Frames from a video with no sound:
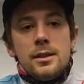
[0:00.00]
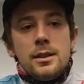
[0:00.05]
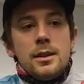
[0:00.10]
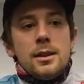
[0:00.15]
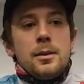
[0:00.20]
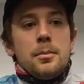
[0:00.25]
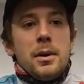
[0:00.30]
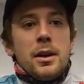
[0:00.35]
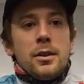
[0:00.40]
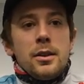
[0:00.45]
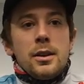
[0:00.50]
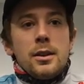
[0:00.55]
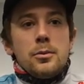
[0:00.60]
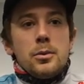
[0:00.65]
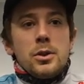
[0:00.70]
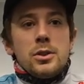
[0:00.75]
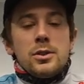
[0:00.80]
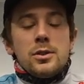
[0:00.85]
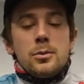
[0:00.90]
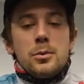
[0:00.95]
Um, I think
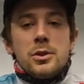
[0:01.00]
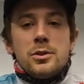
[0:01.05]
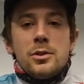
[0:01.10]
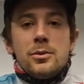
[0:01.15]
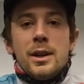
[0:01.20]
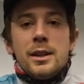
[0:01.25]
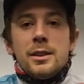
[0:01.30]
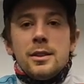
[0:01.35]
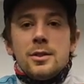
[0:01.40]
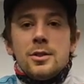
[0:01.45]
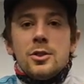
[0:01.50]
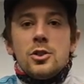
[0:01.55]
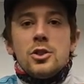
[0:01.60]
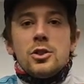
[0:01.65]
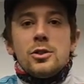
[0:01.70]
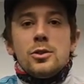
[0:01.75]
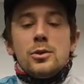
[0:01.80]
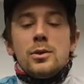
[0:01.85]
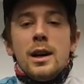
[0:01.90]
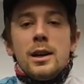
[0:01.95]
was was the right
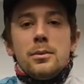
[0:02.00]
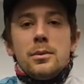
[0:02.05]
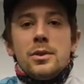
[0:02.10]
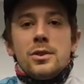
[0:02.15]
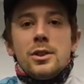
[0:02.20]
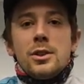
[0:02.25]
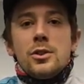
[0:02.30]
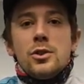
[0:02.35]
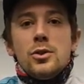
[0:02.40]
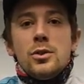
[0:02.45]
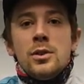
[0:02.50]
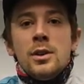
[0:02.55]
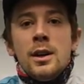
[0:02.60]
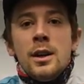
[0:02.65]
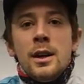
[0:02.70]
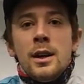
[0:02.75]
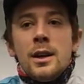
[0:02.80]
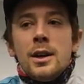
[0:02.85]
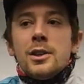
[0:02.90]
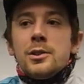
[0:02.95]
decision to ride with the Q,
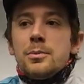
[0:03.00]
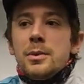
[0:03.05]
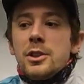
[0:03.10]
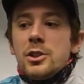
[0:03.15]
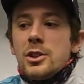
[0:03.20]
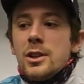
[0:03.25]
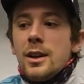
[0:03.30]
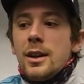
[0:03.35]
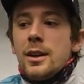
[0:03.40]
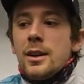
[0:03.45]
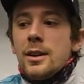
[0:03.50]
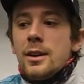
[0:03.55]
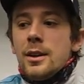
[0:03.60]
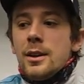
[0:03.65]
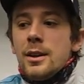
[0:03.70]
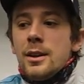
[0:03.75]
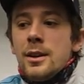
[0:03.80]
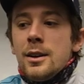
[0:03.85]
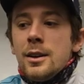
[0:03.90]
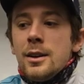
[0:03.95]
especially
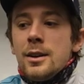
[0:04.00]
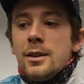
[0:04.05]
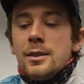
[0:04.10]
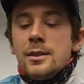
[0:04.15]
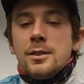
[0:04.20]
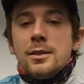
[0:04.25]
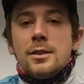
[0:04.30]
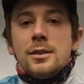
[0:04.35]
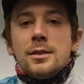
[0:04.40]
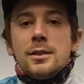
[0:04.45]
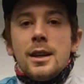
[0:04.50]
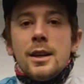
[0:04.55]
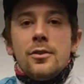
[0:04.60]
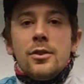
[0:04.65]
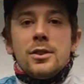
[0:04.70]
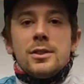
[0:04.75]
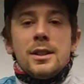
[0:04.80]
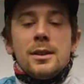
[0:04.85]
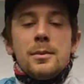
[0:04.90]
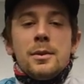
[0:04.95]
uh, it, it, gave
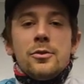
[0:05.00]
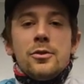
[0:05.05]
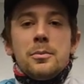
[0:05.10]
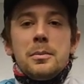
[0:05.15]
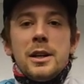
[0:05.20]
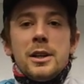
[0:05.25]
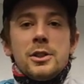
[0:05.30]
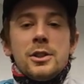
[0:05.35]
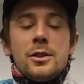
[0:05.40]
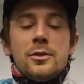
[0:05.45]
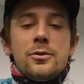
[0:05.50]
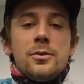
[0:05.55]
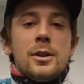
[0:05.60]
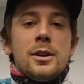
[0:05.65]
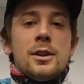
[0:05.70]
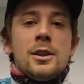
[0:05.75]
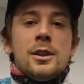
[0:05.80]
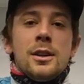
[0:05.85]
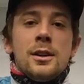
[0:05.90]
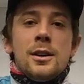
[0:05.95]
us some information for,
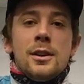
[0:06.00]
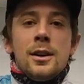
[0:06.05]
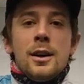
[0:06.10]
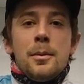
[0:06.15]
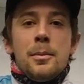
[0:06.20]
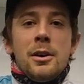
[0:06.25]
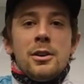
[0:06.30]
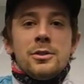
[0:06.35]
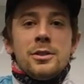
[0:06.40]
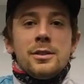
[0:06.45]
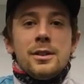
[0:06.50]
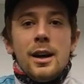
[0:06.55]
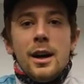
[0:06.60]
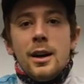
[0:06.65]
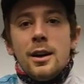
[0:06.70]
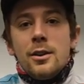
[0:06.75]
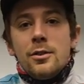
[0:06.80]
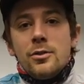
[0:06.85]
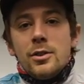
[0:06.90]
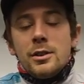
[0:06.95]
uh, about the
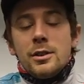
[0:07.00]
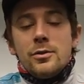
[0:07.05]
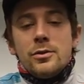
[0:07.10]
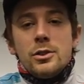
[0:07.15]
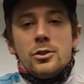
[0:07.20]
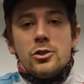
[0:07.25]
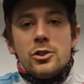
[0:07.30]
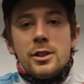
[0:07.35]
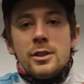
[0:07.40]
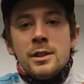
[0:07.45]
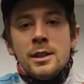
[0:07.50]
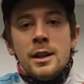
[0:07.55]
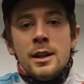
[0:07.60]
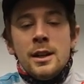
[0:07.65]
tire for the future.